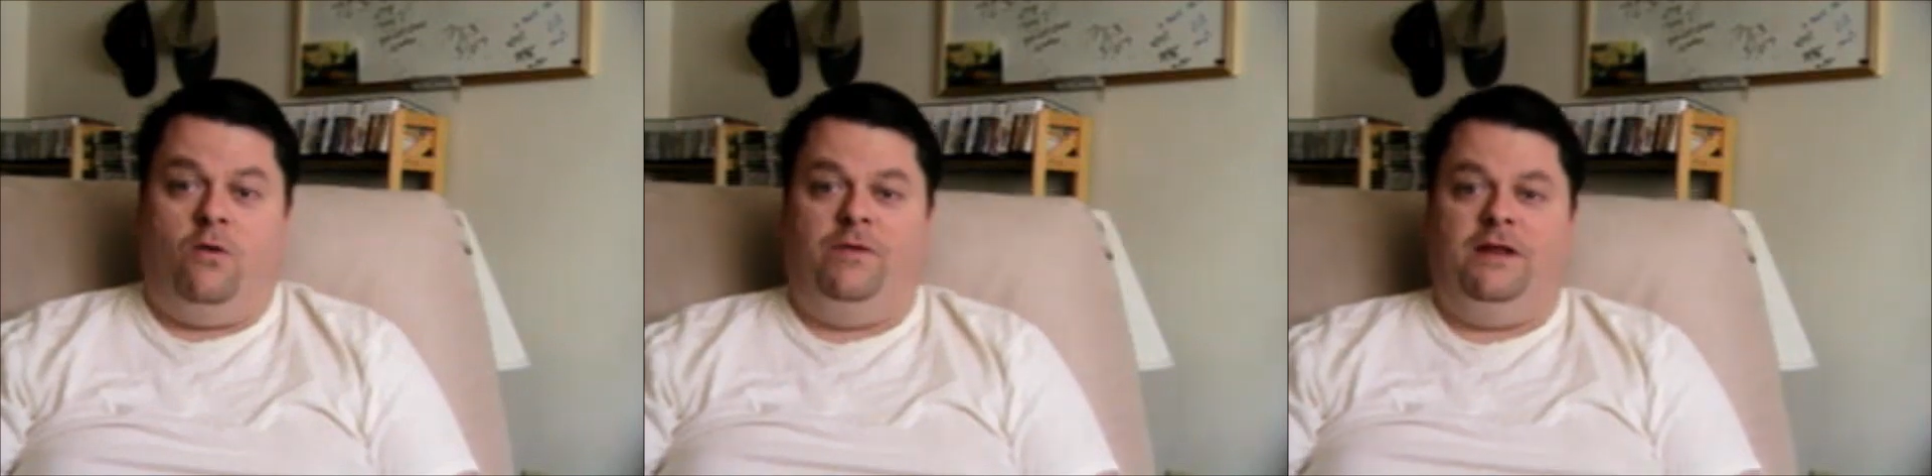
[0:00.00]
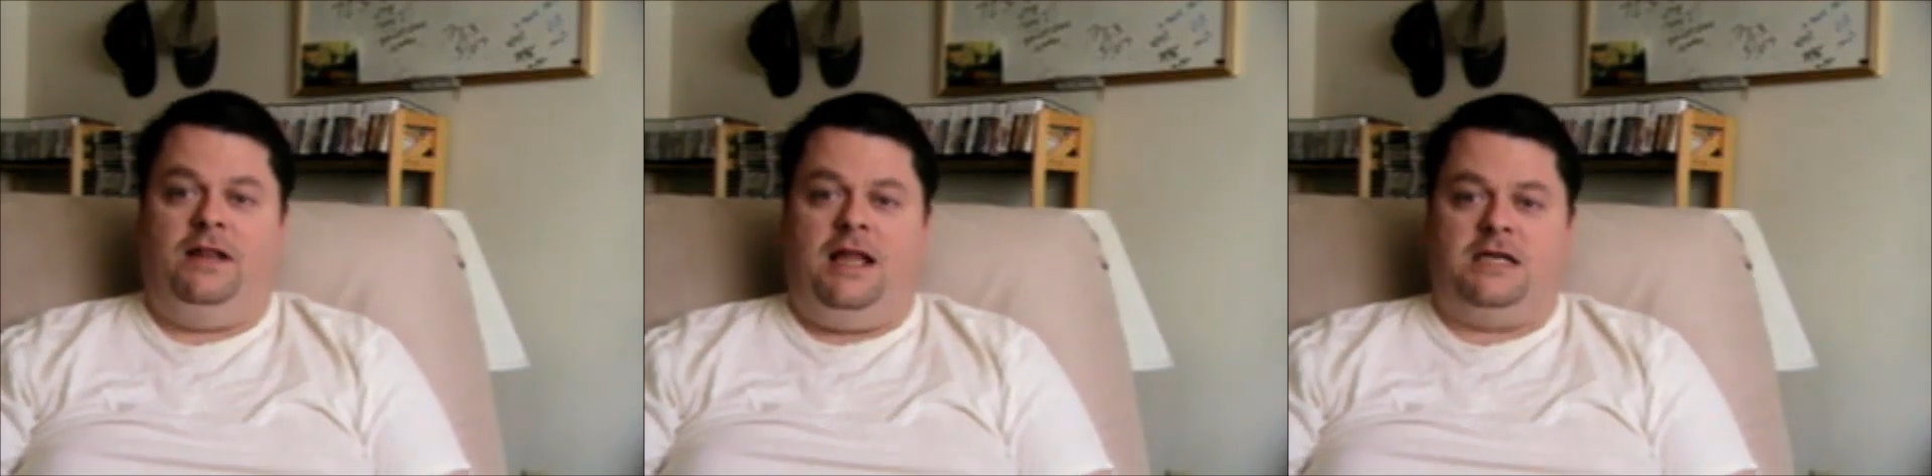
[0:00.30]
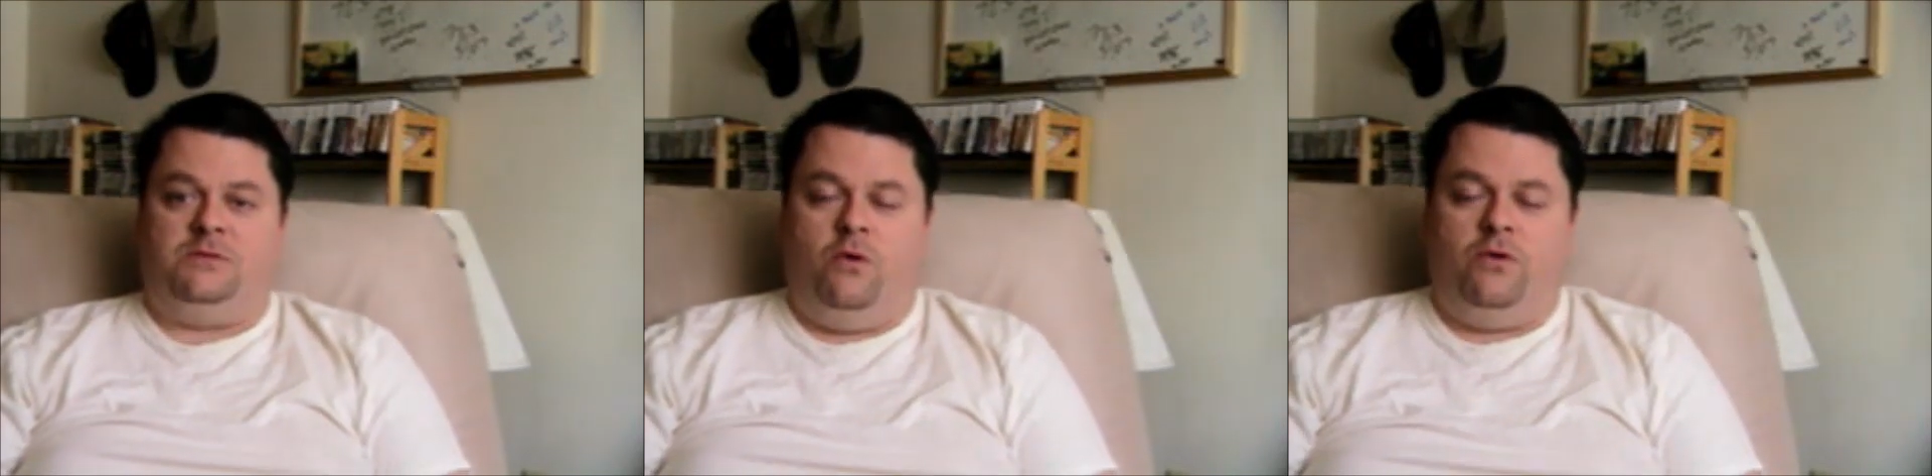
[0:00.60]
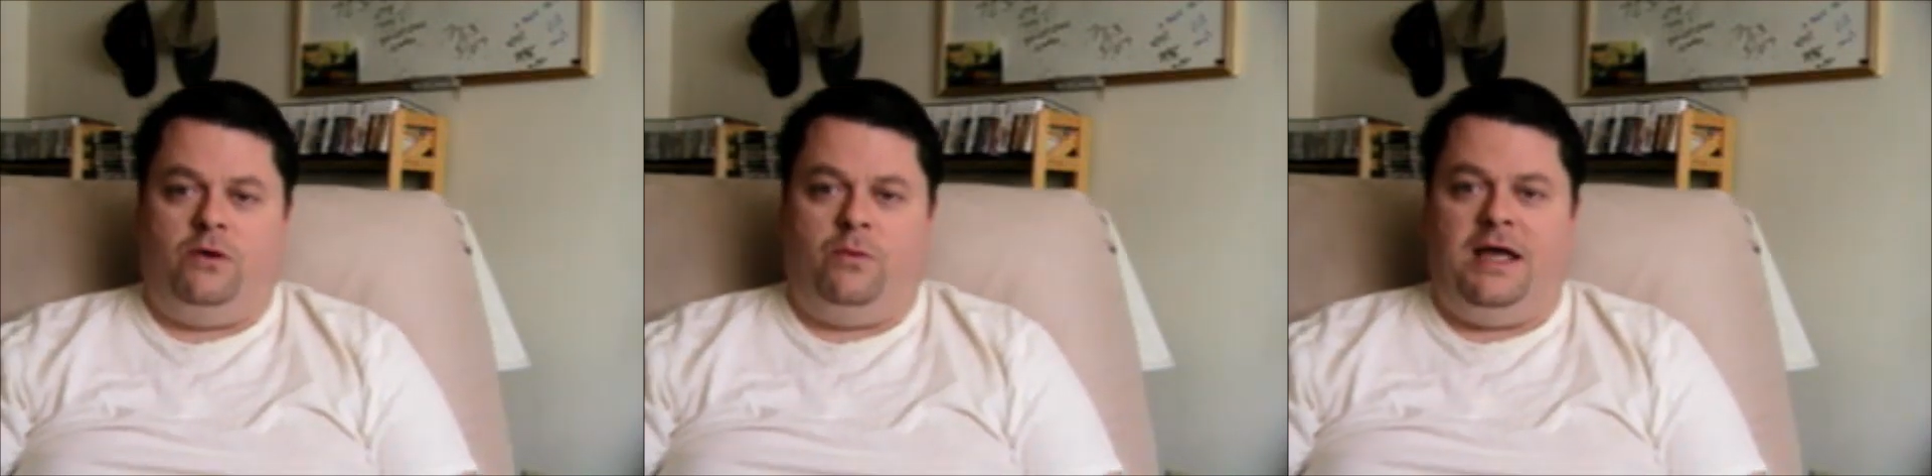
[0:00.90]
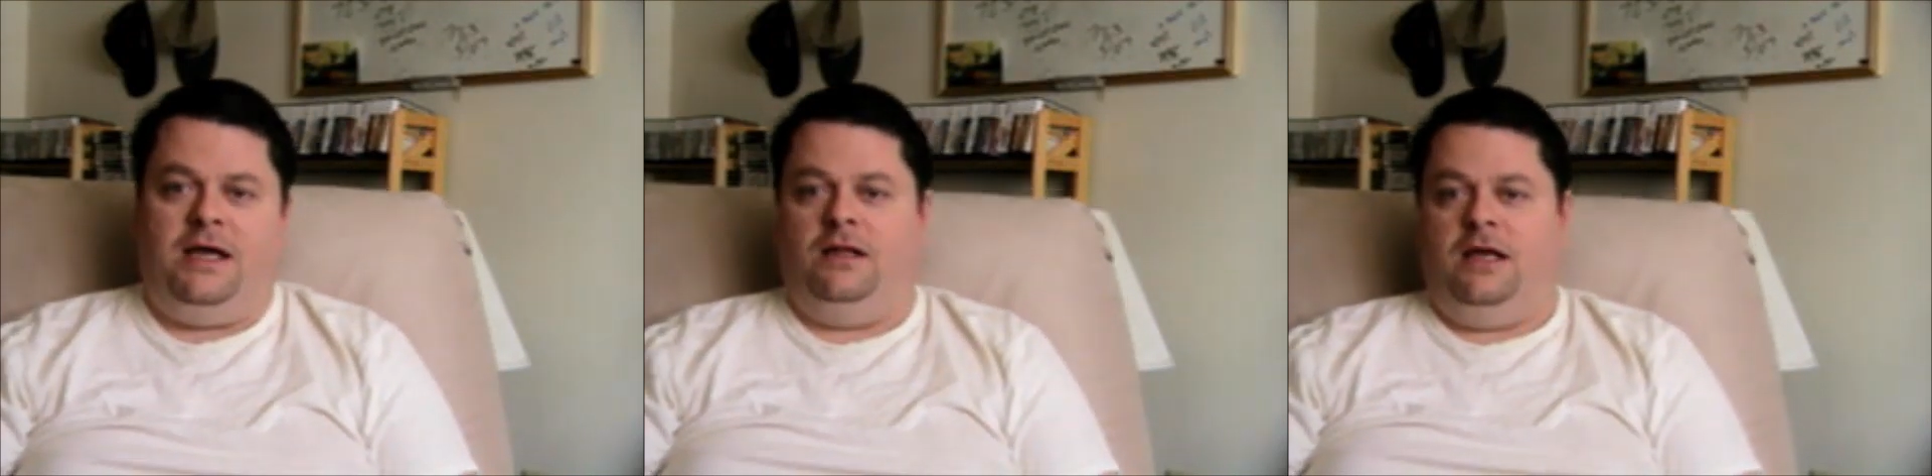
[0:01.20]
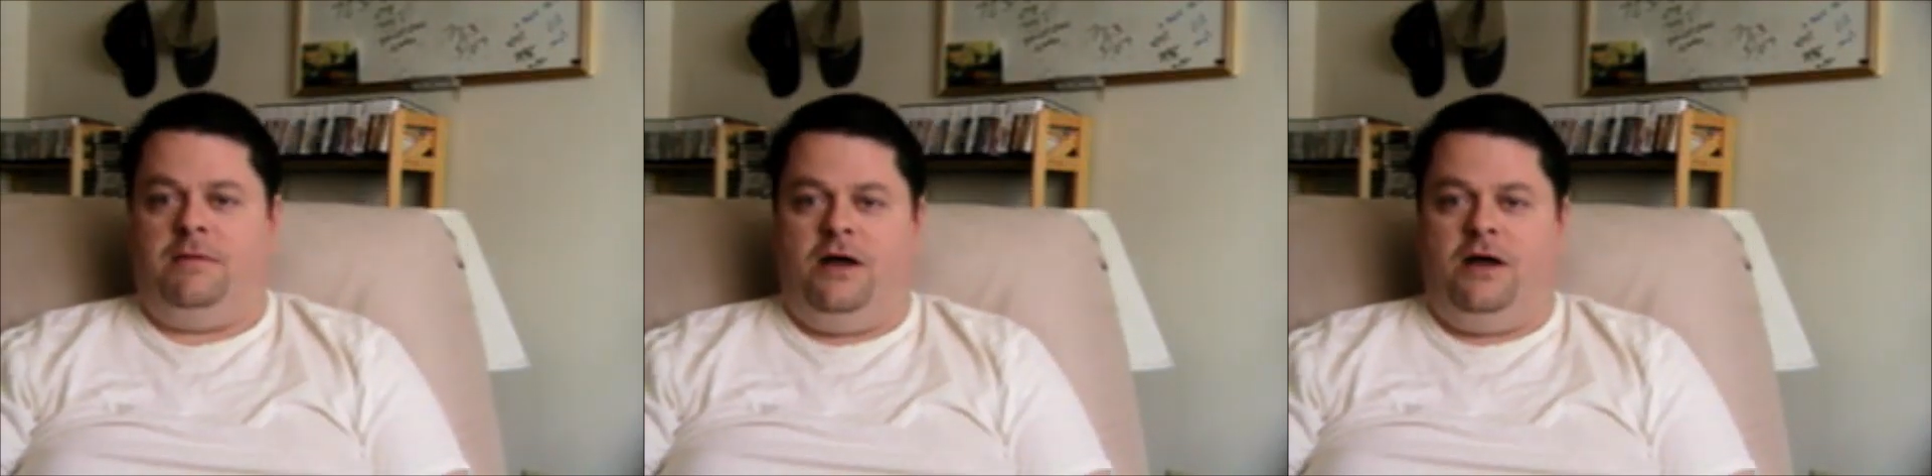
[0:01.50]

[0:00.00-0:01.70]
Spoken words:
Hopefully it'll last more than a week, unlike